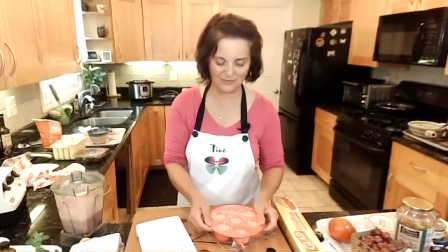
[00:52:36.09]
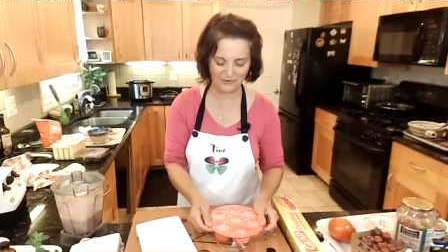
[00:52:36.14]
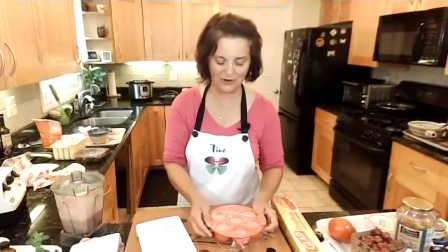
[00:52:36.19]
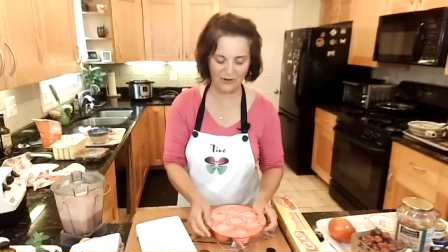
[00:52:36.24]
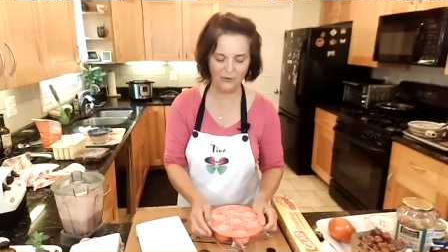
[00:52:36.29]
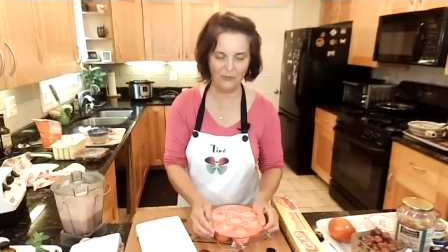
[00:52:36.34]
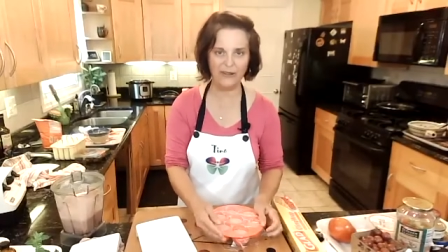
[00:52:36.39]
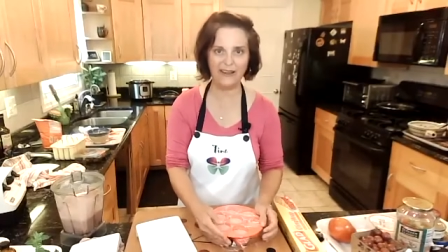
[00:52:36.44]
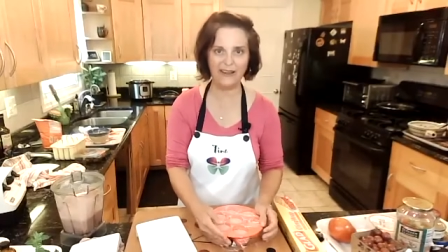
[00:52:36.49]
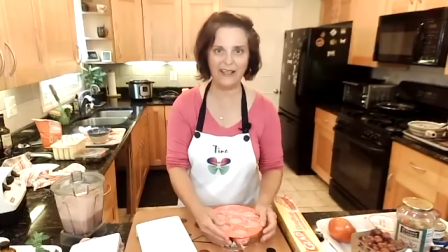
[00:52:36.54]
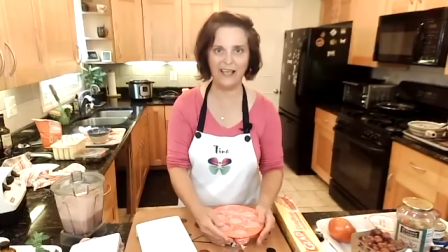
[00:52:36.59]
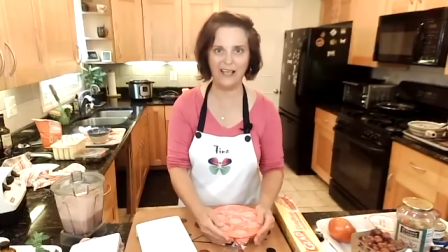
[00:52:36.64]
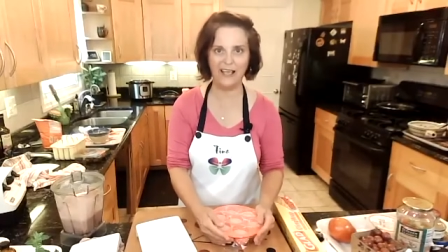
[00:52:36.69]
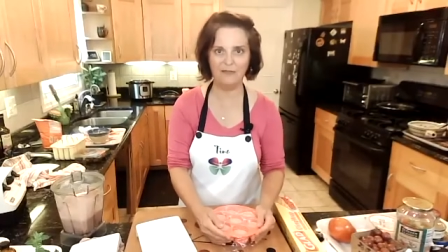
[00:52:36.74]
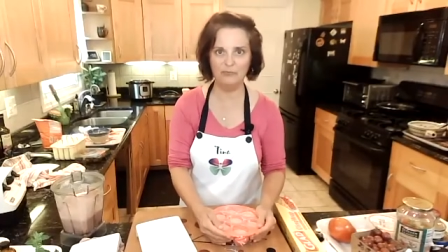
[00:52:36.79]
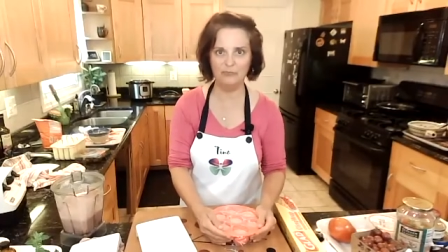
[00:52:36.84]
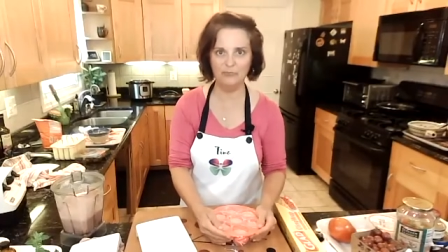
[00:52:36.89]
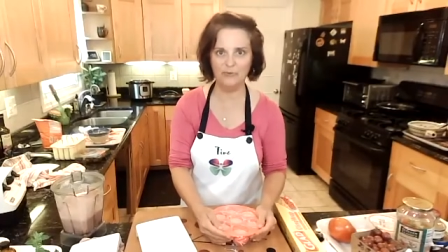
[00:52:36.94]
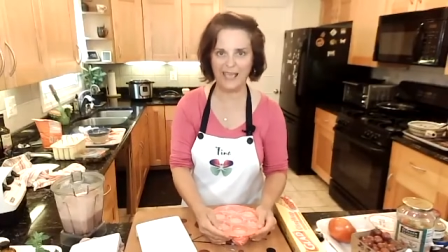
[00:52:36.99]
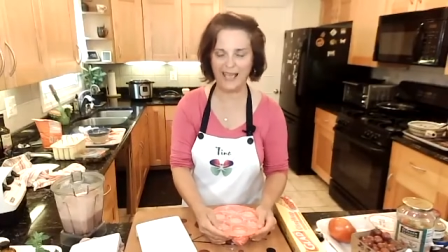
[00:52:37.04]
We don't want to have
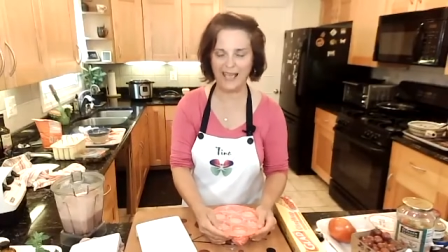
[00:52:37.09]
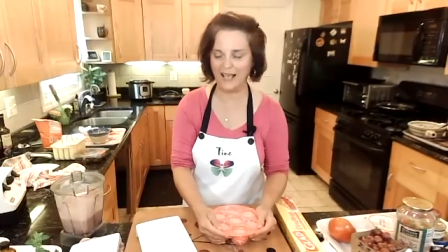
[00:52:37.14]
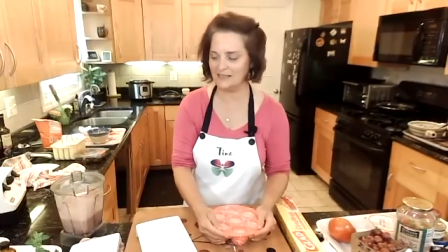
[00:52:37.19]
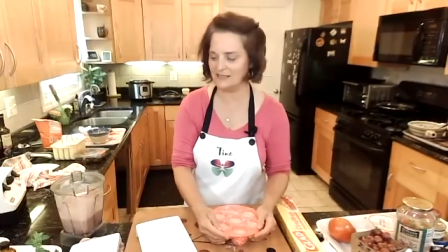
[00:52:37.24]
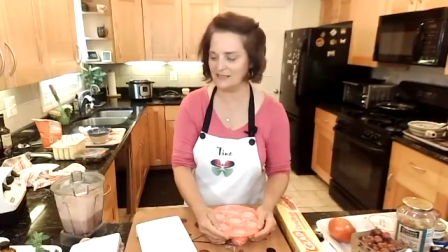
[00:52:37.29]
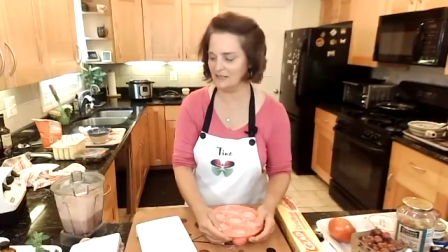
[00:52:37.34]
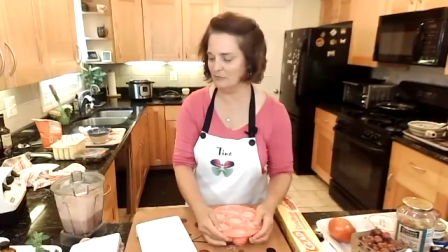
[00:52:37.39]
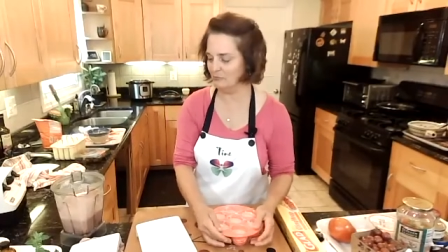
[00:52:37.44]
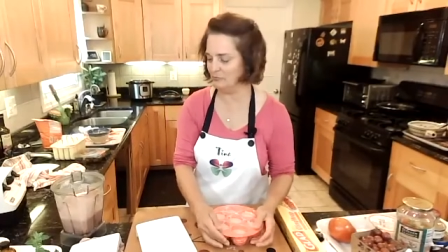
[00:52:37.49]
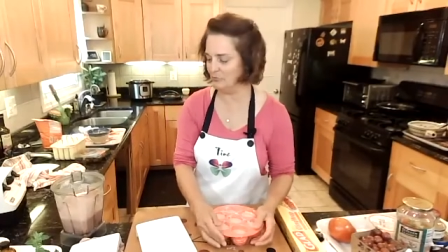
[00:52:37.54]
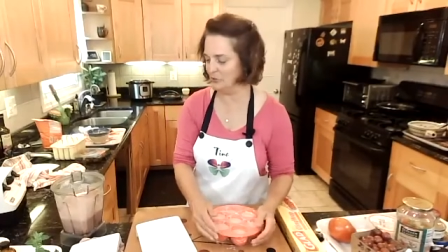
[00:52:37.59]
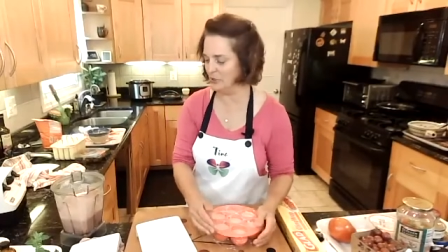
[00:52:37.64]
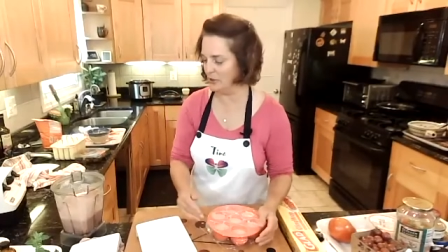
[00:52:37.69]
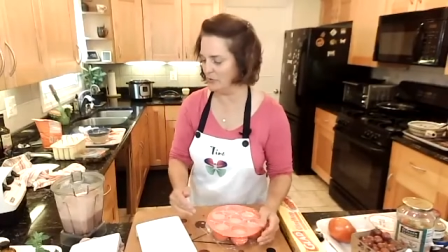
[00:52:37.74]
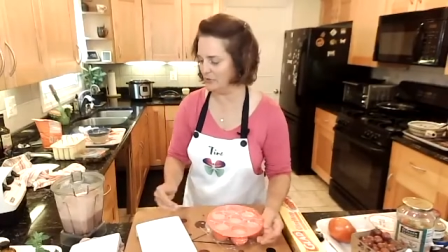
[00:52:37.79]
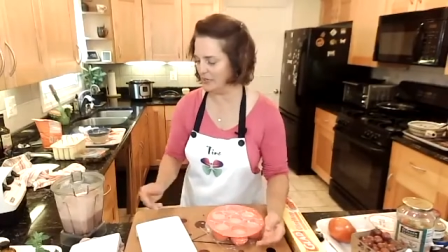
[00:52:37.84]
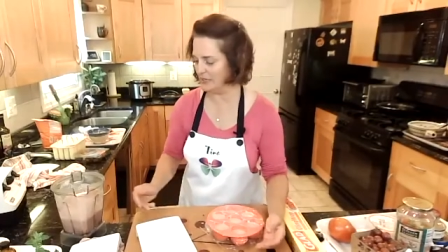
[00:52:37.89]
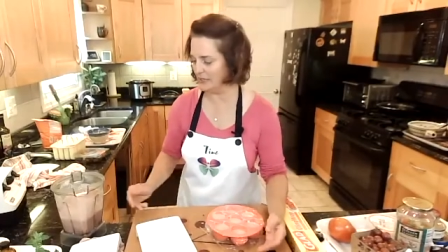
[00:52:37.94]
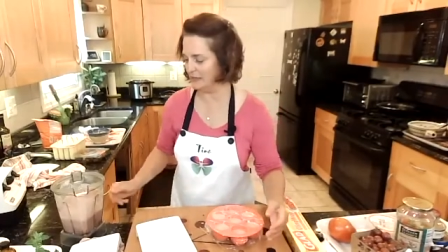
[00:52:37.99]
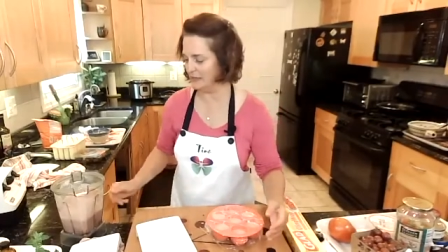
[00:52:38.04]
gas and
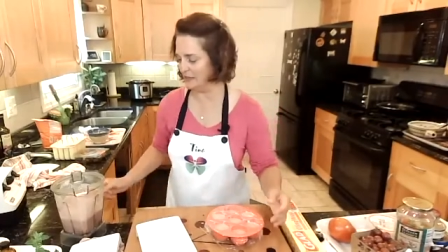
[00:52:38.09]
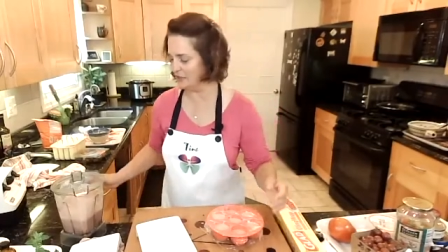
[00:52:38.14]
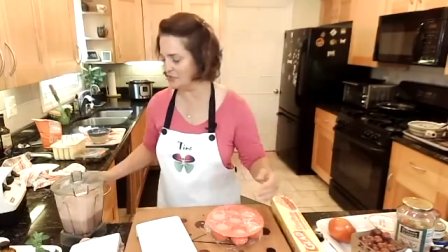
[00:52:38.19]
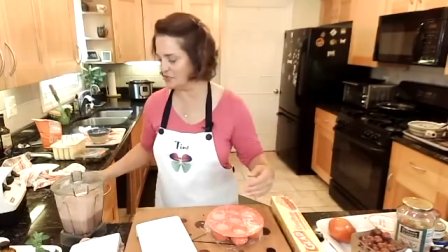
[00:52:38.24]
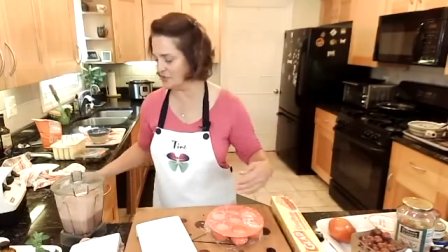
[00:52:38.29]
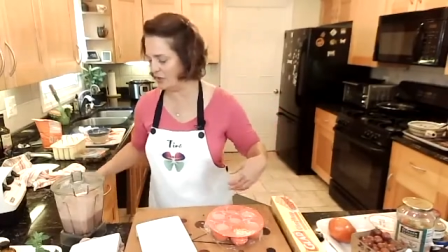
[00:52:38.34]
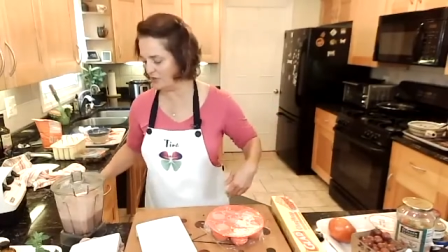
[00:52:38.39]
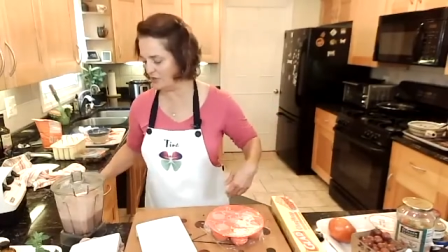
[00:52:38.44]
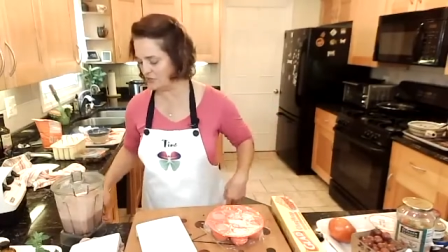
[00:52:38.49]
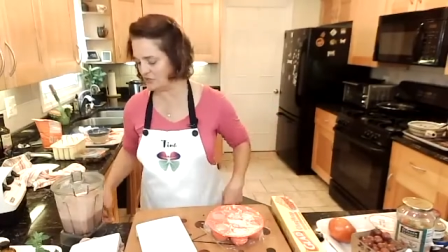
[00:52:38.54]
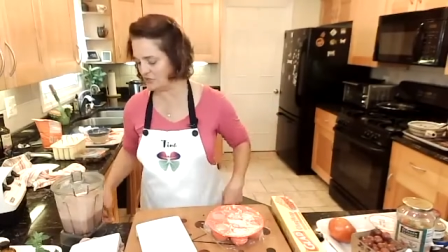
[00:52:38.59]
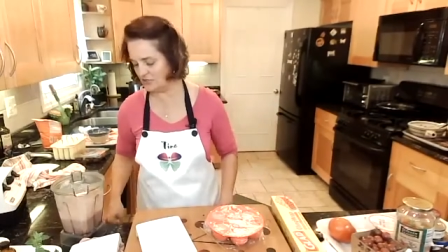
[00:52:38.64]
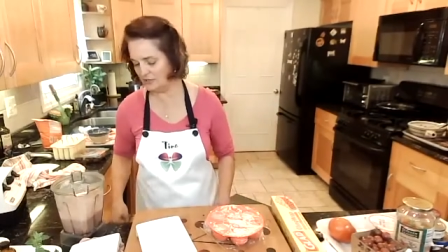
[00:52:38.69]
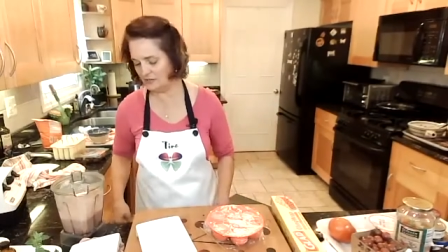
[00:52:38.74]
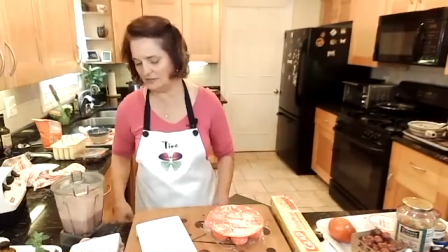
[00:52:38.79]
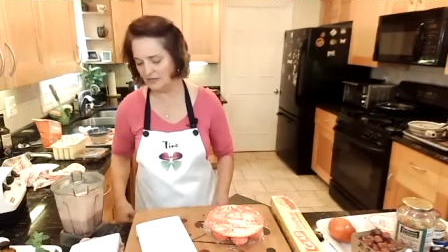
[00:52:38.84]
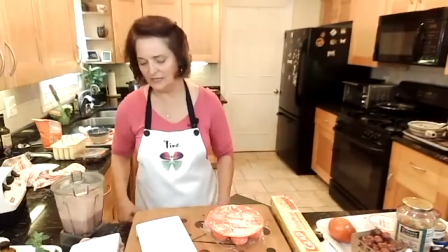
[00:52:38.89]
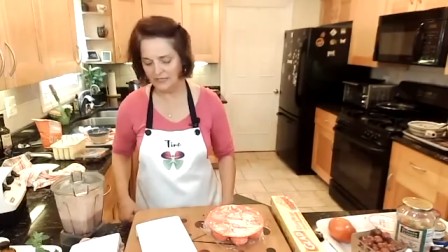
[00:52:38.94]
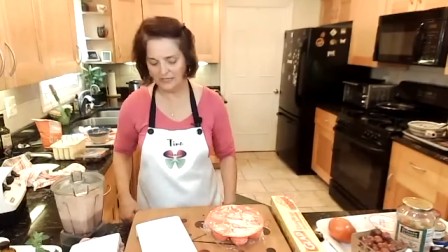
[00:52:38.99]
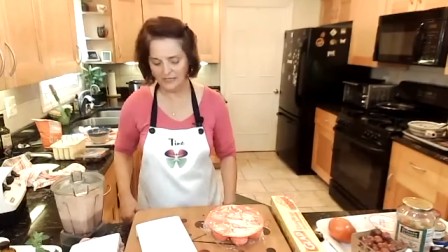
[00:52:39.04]
bloating and exhaustion